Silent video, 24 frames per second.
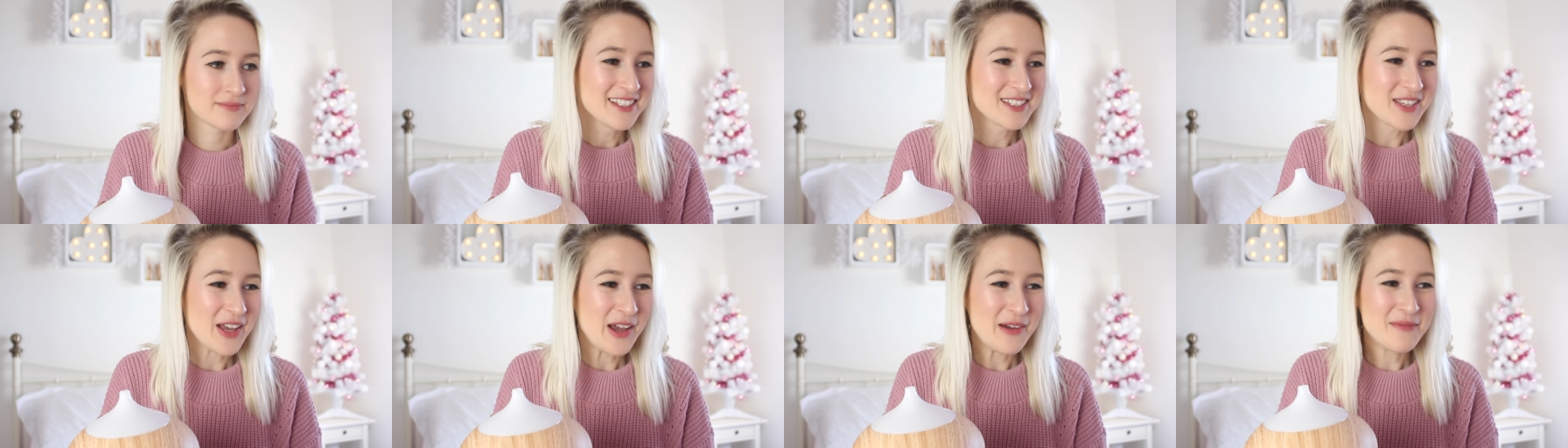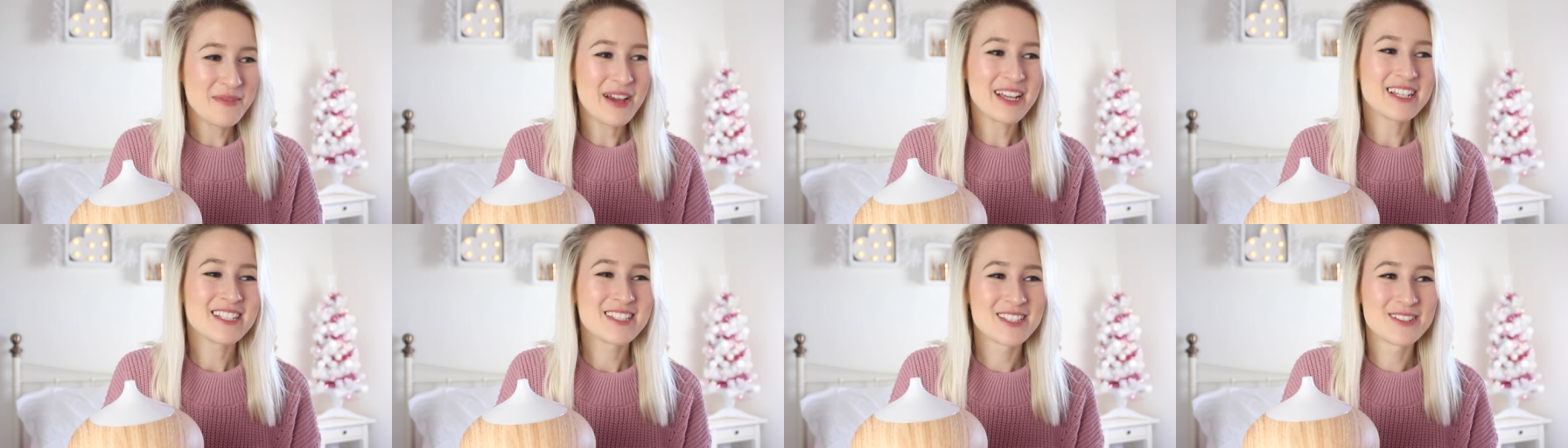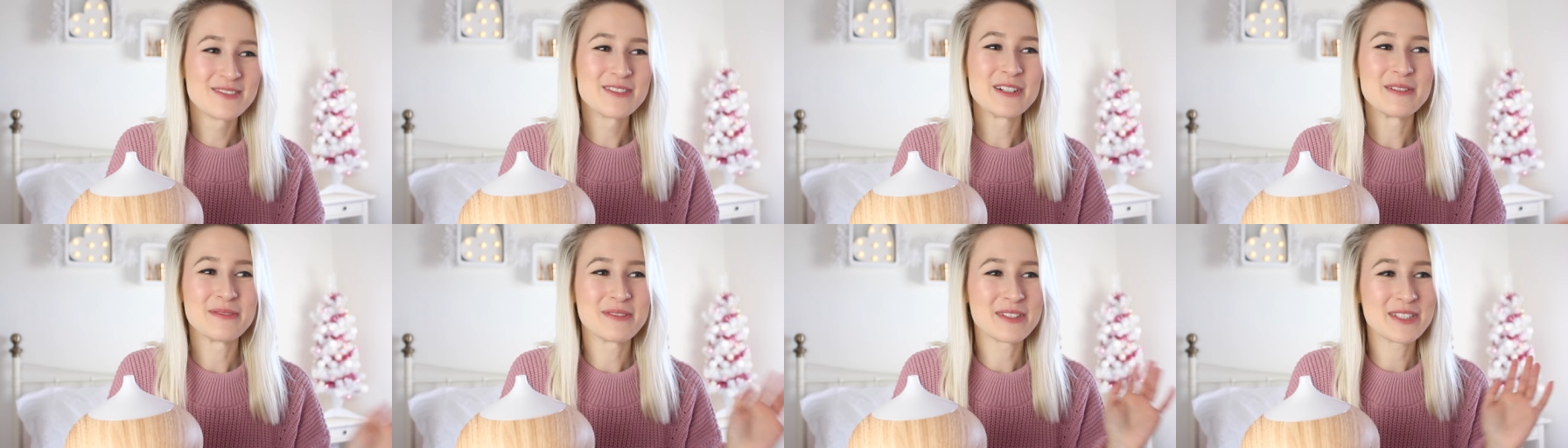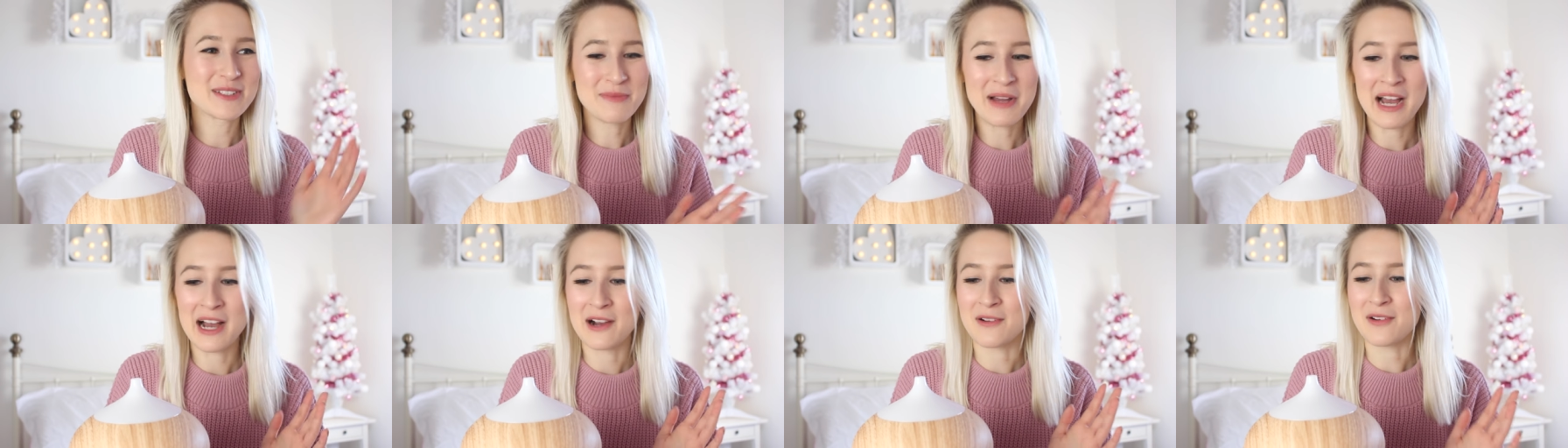so it makes the room
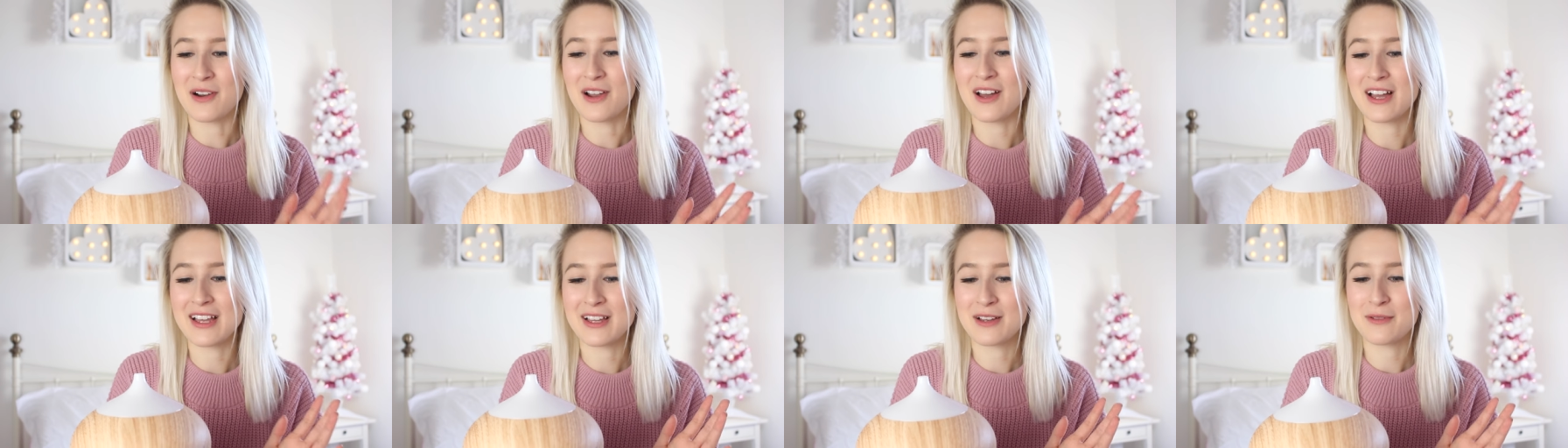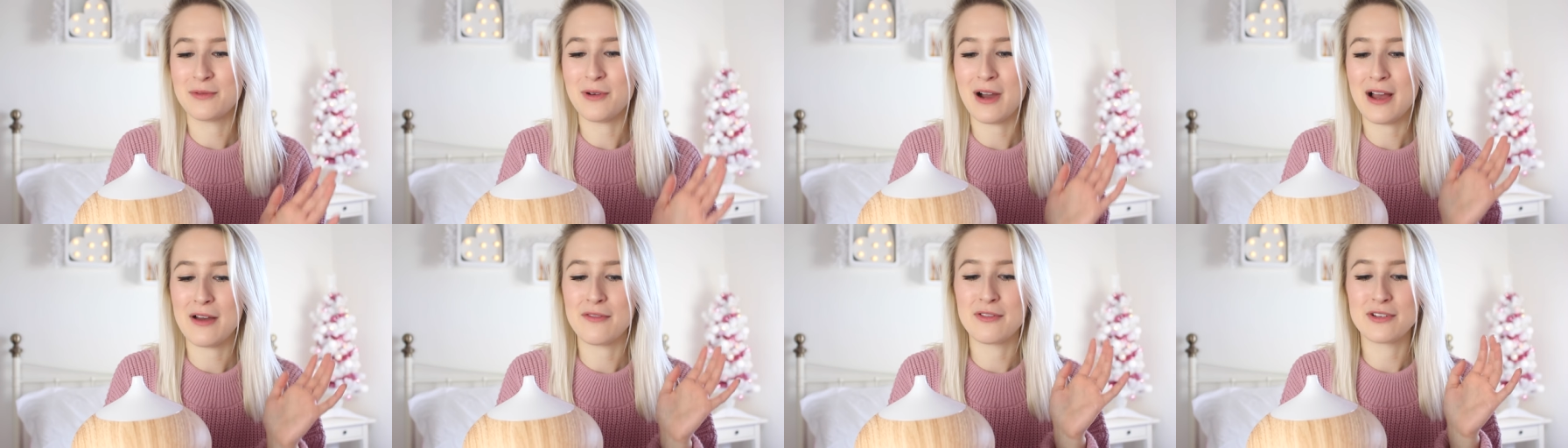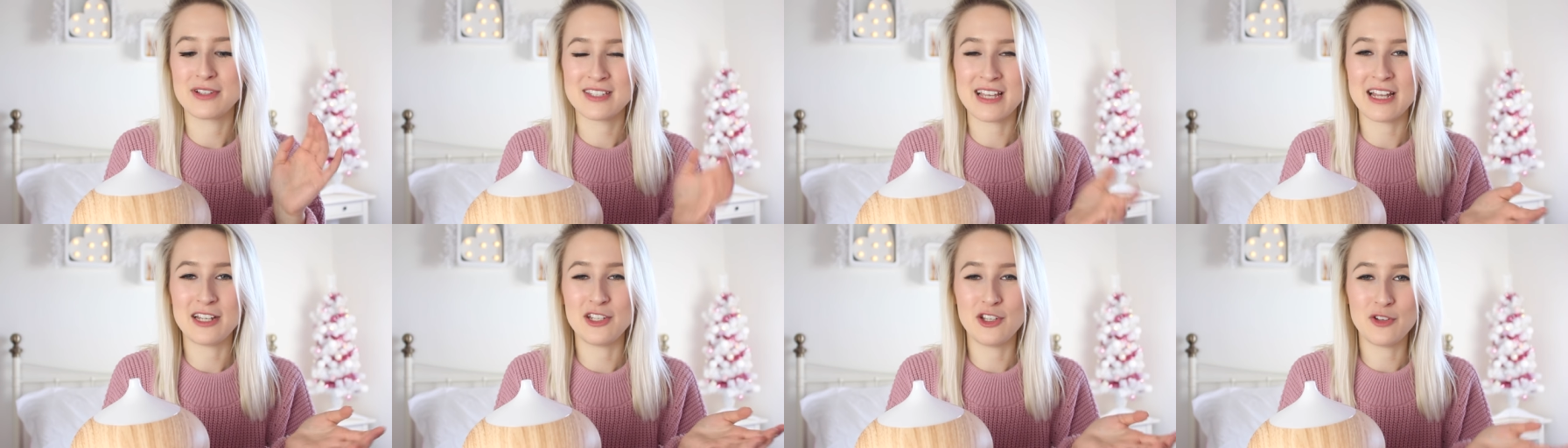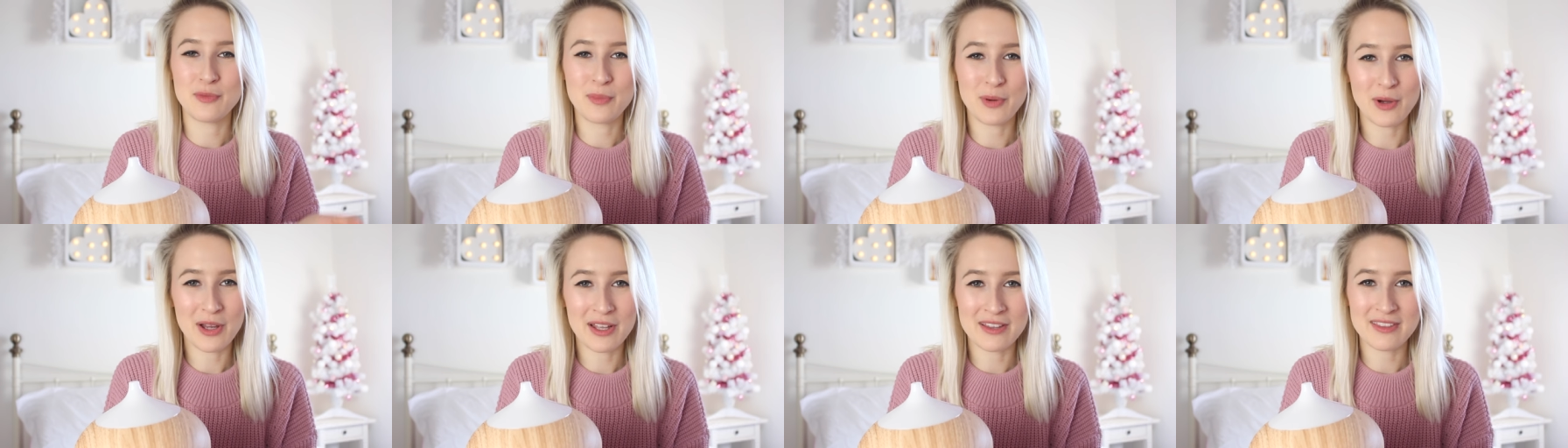smell like whatever scent
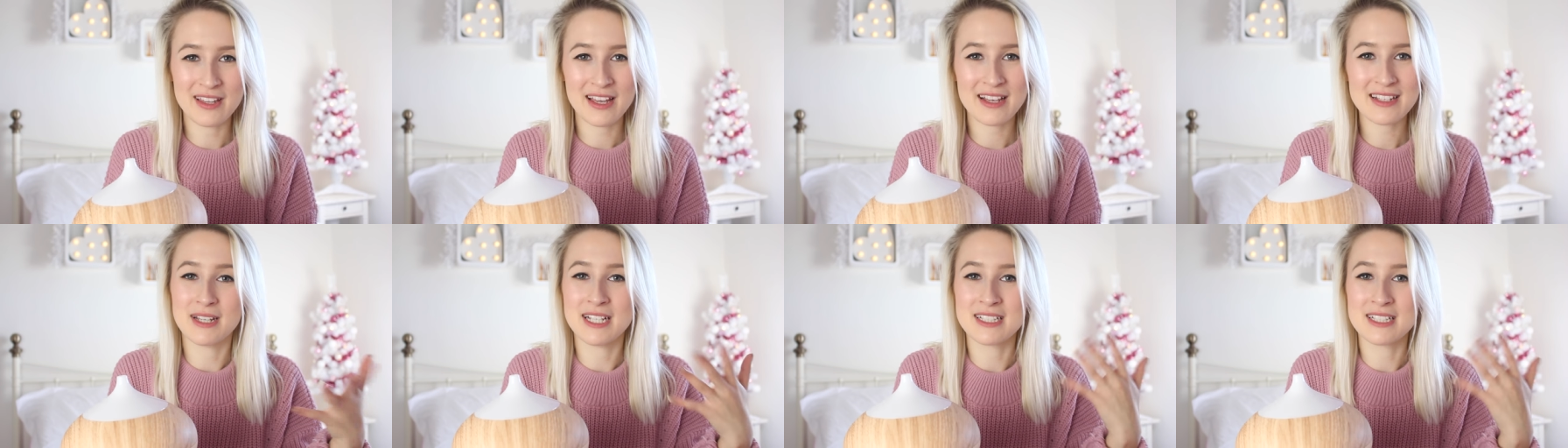you put in there.